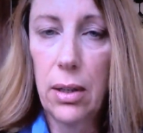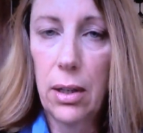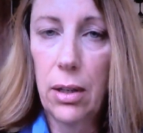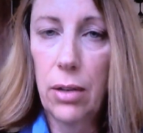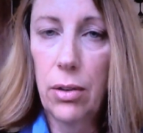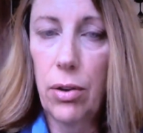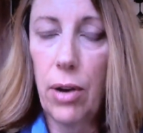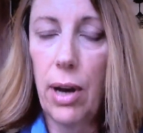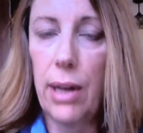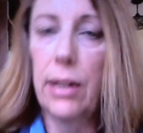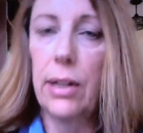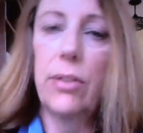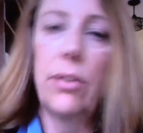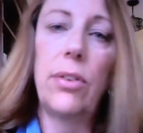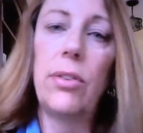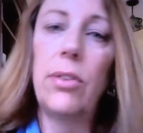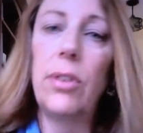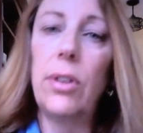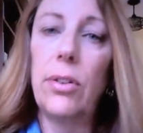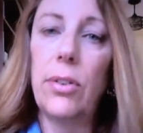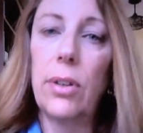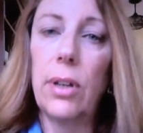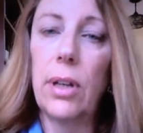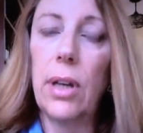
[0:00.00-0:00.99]
chronic
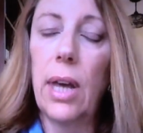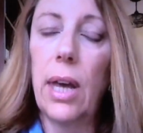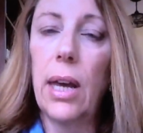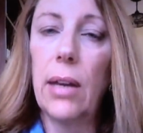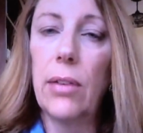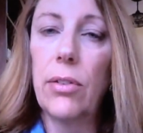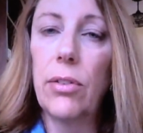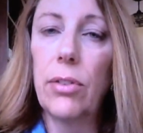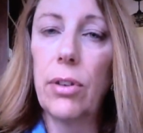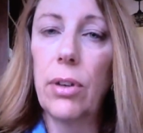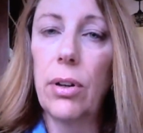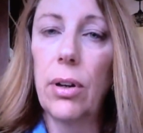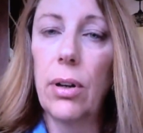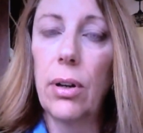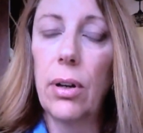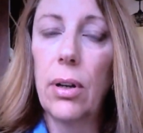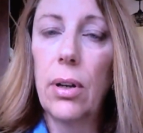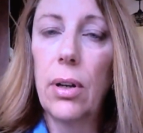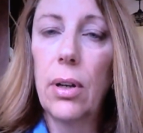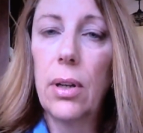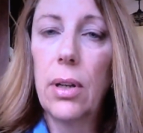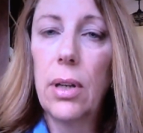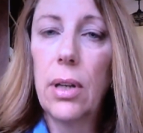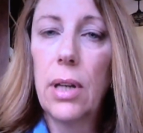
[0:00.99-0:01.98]
disease and cancer
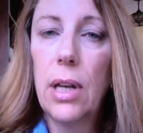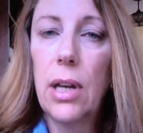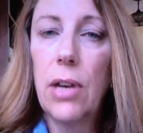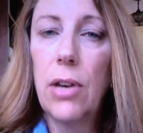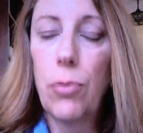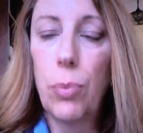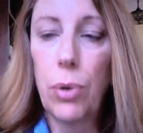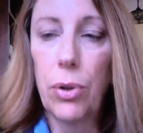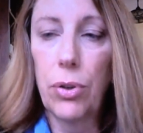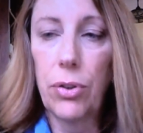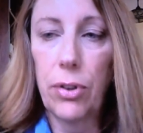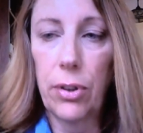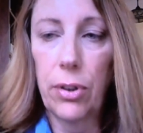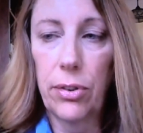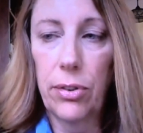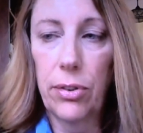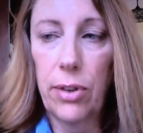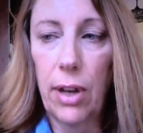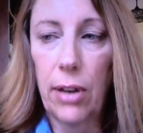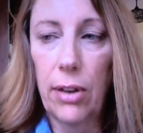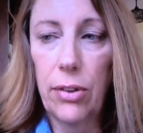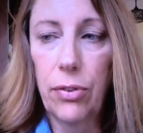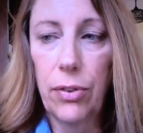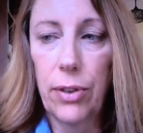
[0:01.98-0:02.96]
if we're
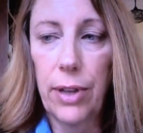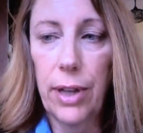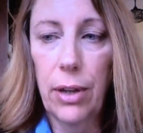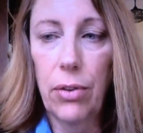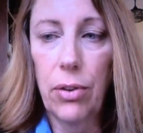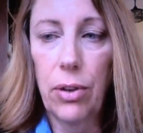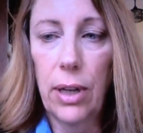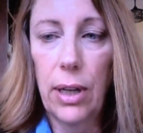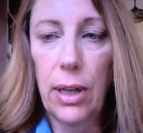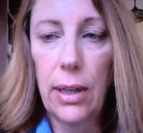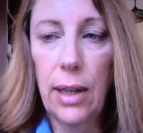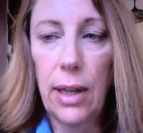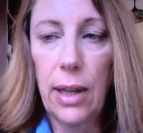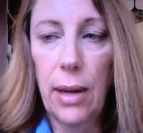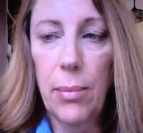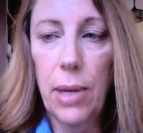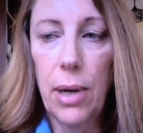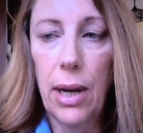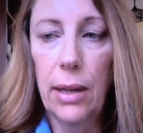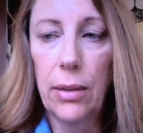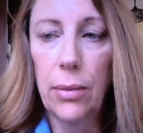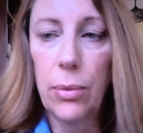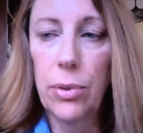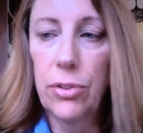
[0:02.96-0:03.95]
successful at creating that
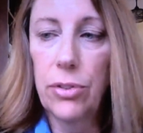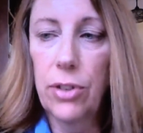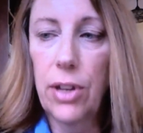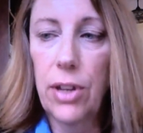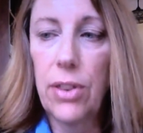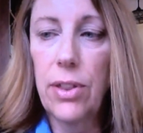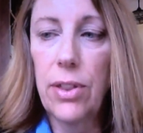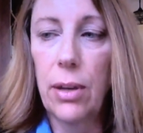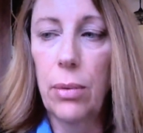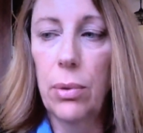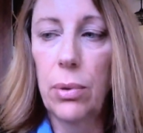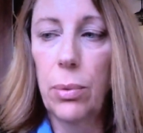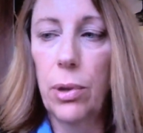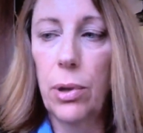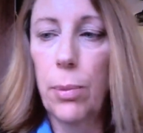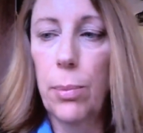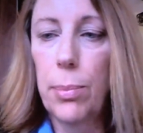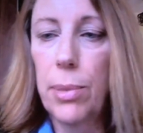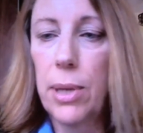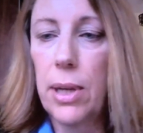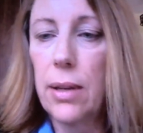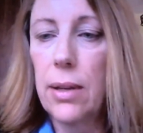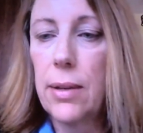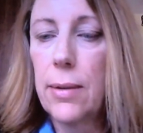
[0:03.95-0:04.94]
model, which I think we
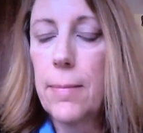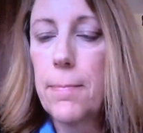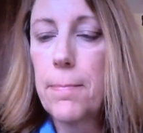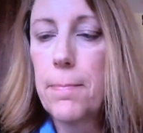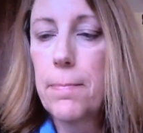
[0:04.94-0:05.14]
will be.